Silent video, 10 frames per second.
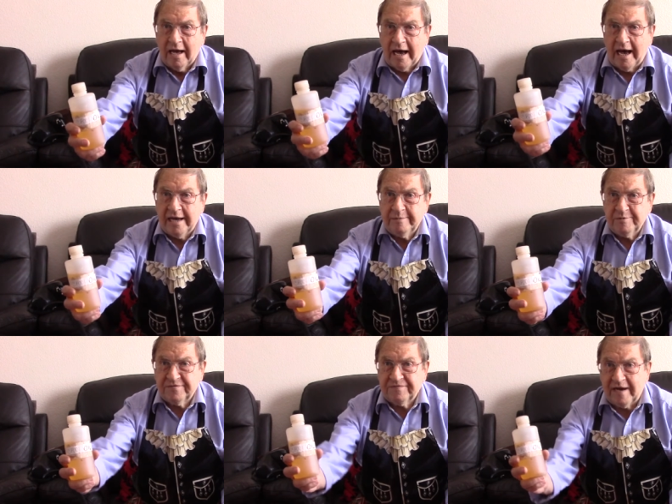and it
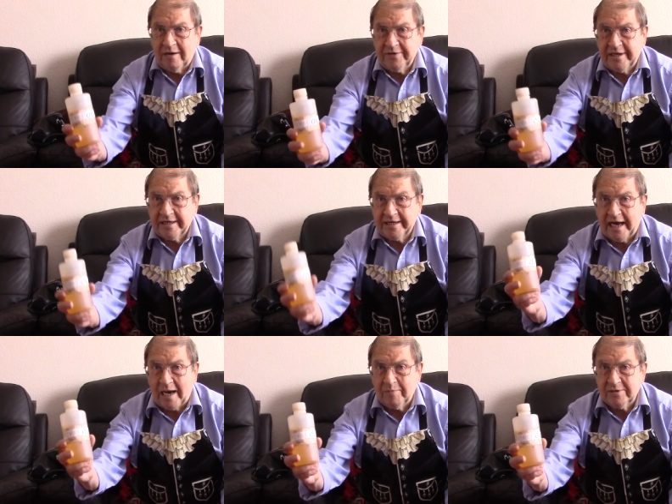was found in a
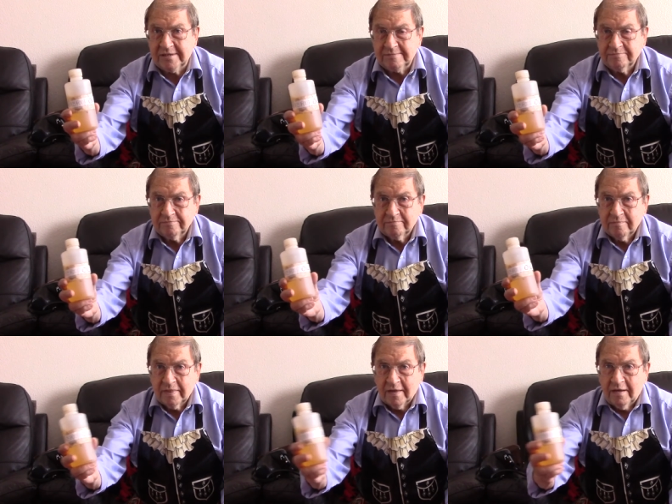cupboard
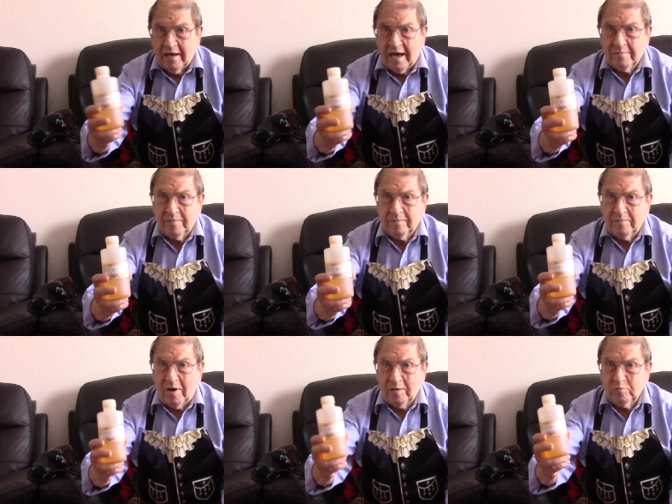at
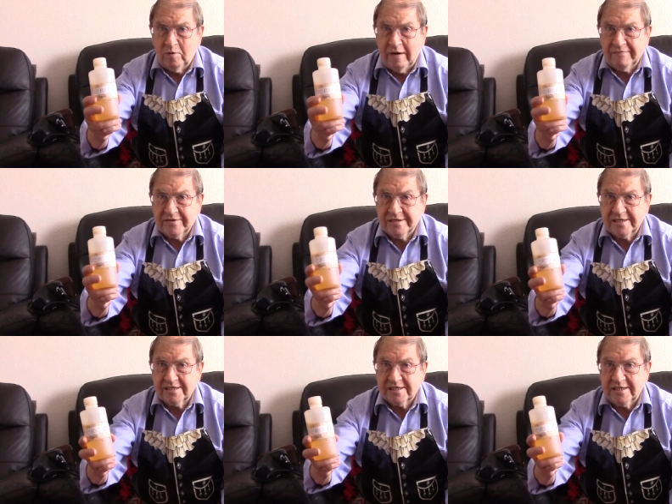my wife's
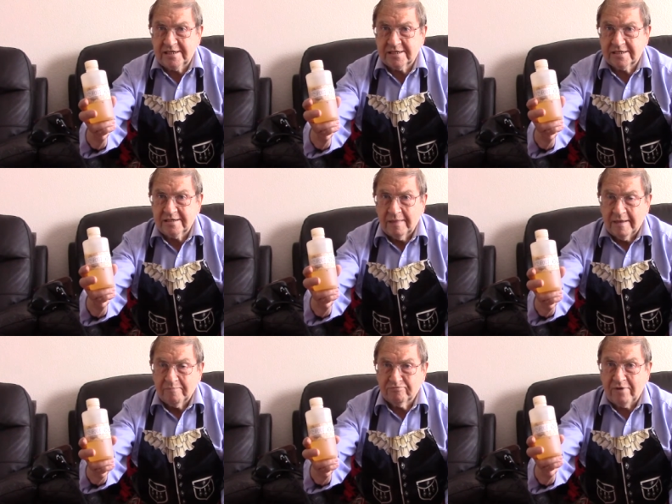deceased
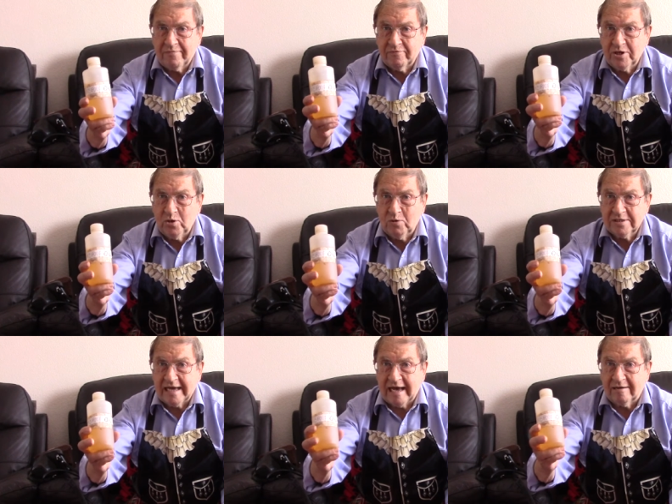
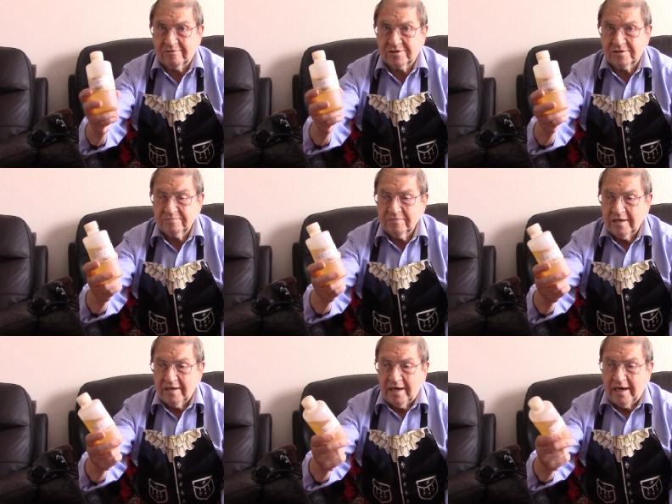brother-in-law's house.
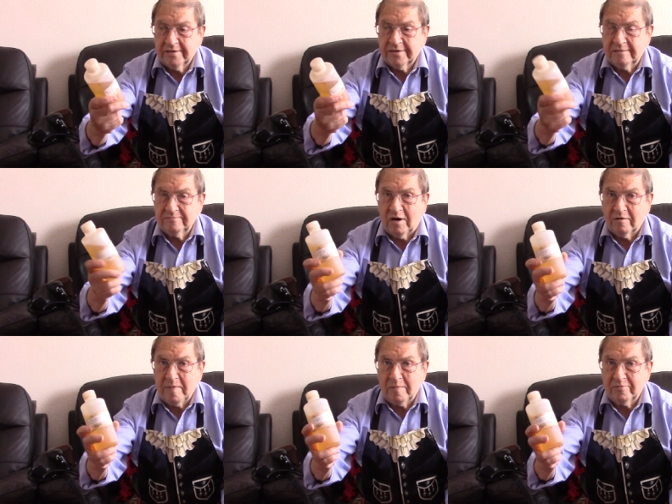And um, I
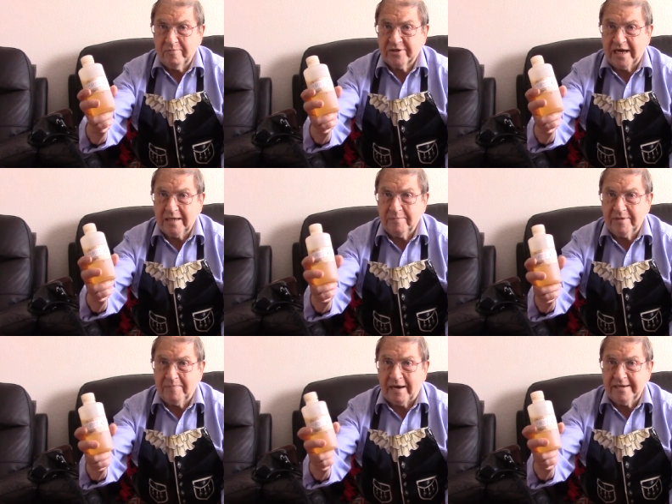remember him telling me
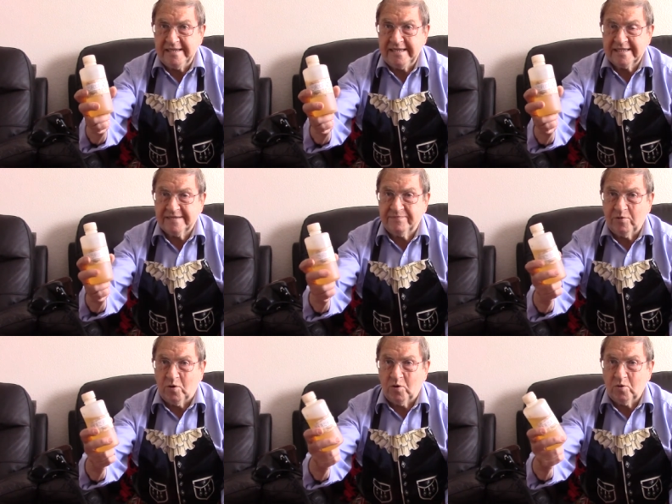about
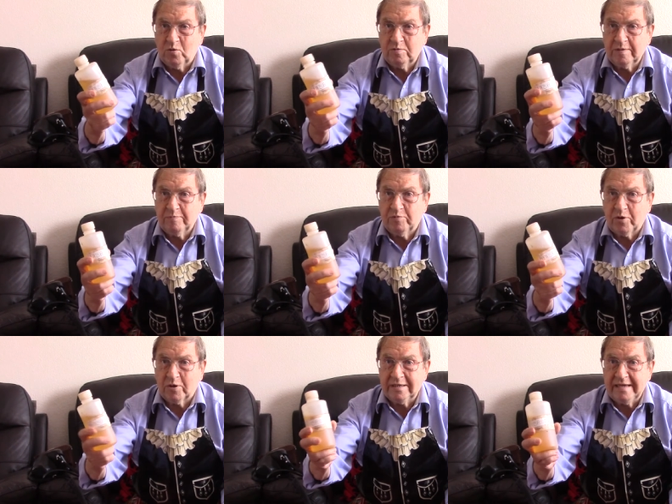Neatsfoot oil and he put it
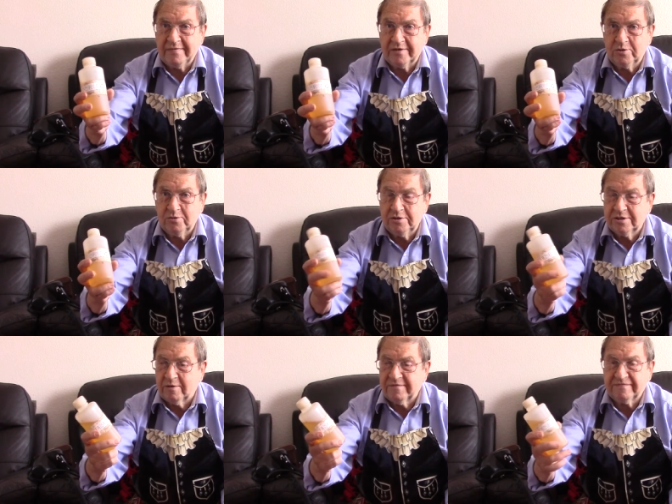on leather goods,
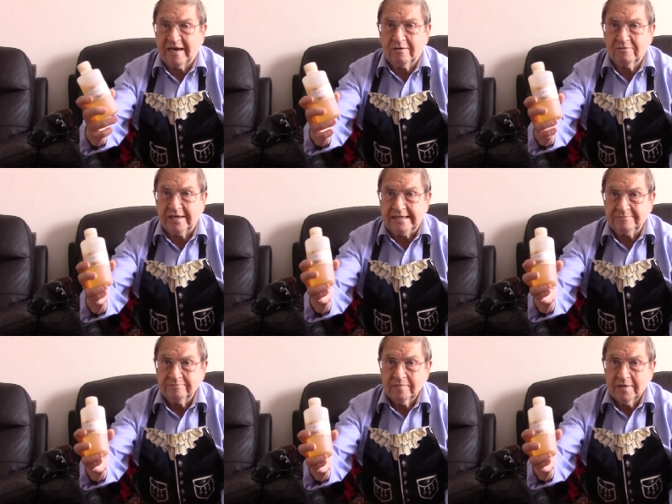so I found it.
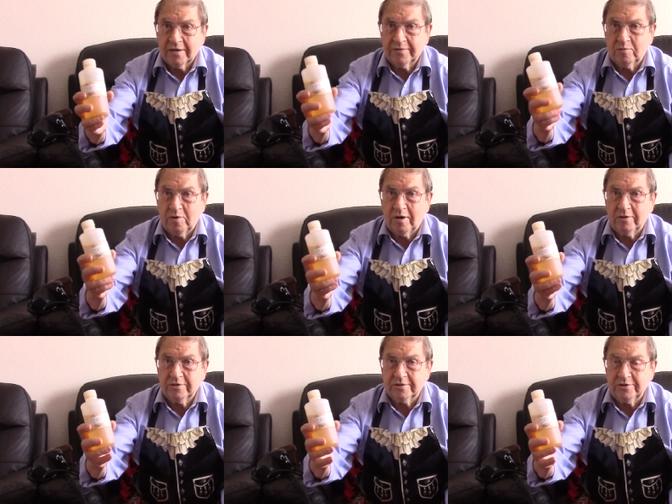I thought, well,
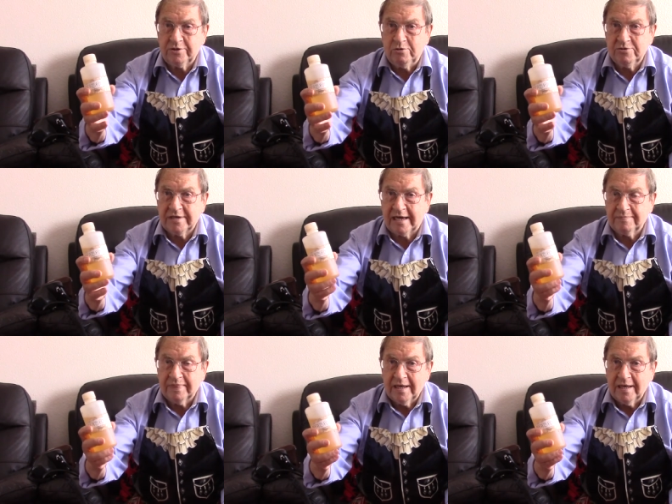I can use that.